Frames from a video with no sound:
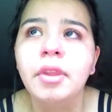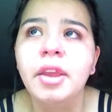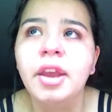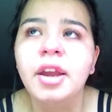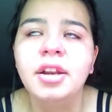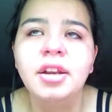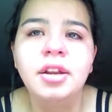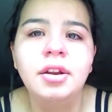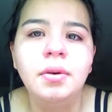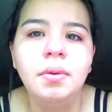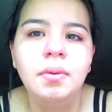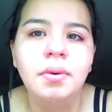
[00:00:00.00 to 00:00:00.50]
I
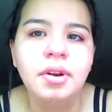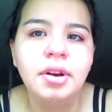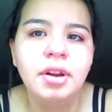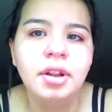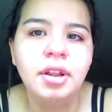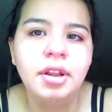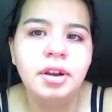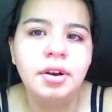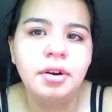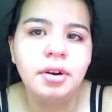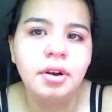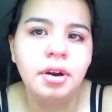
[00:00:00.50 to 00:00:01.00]
didn't want to
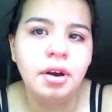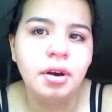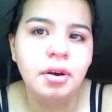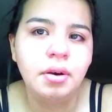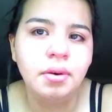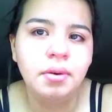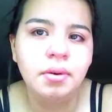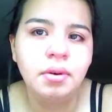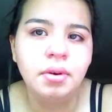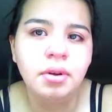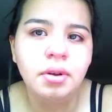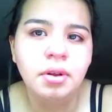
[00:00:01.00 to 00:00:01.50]
let her
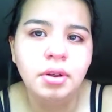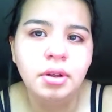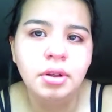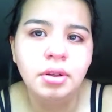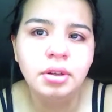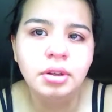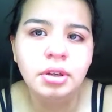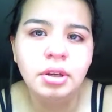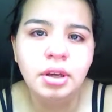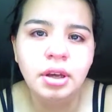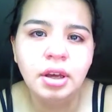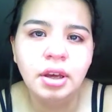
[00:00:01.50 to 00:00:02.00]
go.
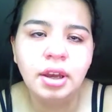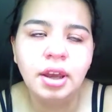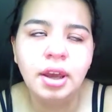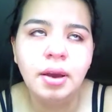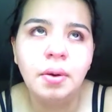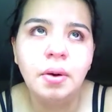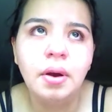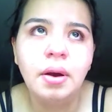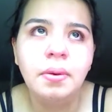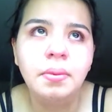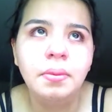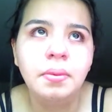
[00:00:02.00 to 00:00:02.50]

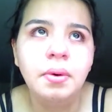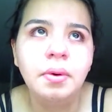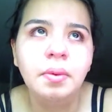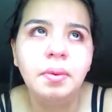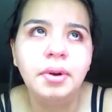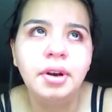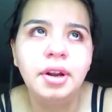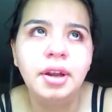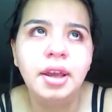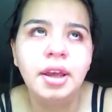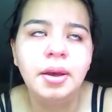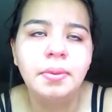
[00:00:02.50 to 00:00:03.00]
I
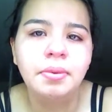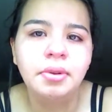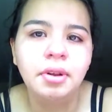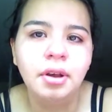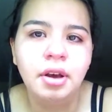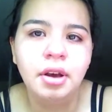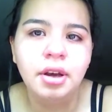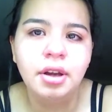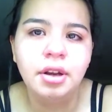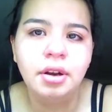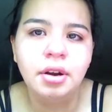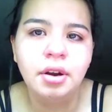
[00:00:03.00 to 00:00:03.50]
when I kept
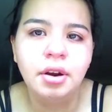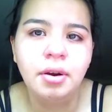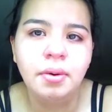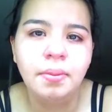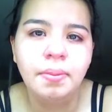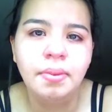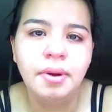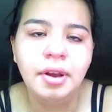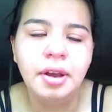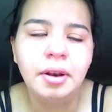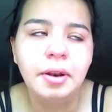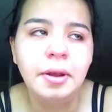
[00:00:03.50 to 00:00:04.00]
talking to her,
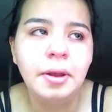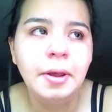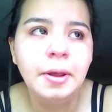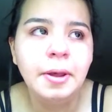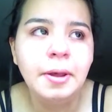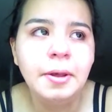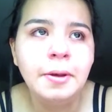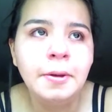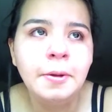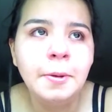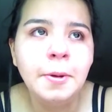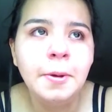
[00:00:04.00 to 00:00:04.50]
but
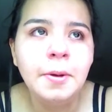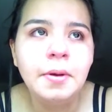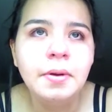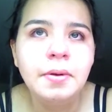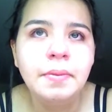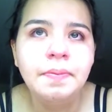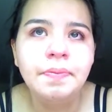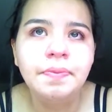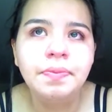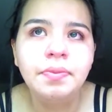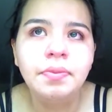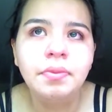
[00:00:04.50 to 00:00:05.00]

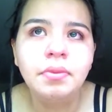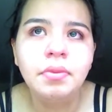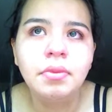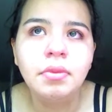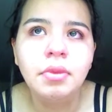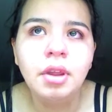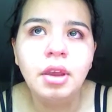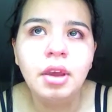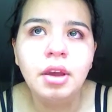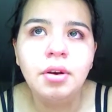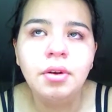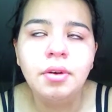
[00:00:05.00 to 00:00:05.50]

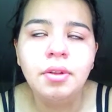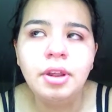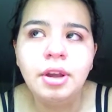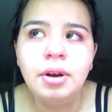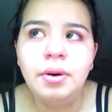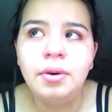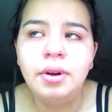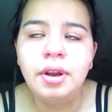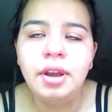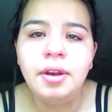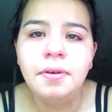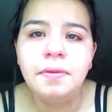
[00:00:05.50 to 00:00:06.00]
I know they
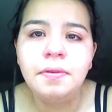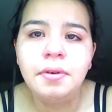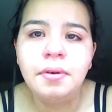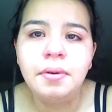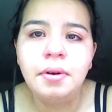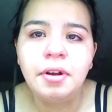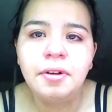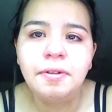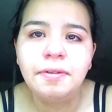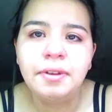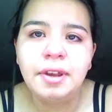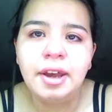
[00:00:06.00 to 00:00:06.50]
don't give her
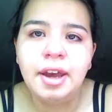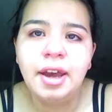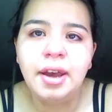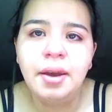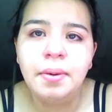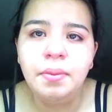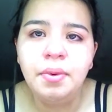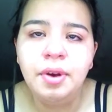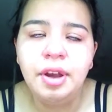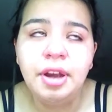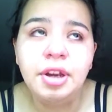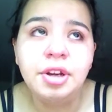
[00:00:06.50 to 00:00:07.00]
enough
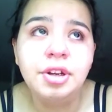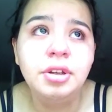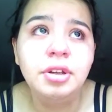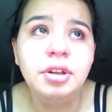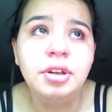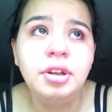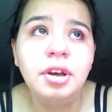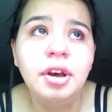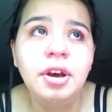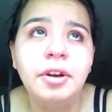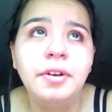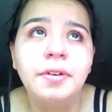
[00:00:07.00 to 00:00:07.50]
time. We actually
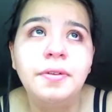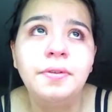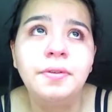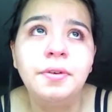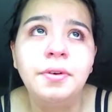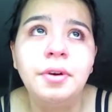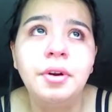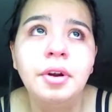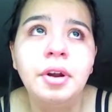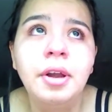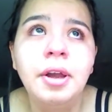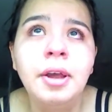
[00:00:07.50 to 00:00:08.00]
talked
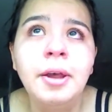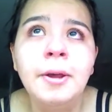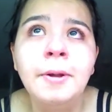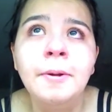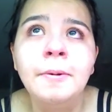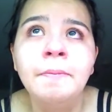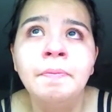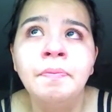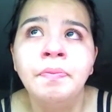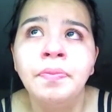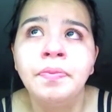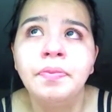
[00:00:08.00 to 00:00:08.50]
for
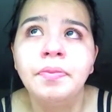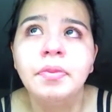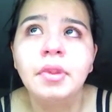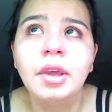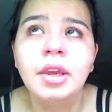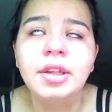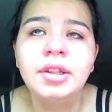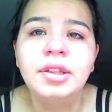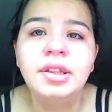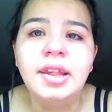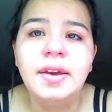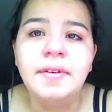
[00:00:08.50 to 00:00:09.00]

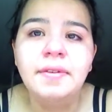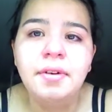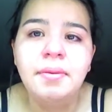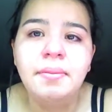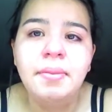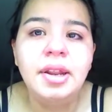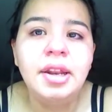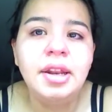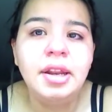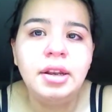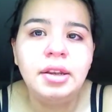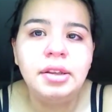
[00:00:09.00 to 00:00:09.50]
7
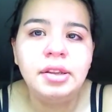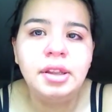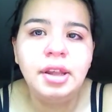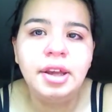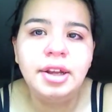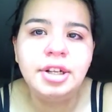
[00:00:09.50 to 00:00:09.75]
minutes.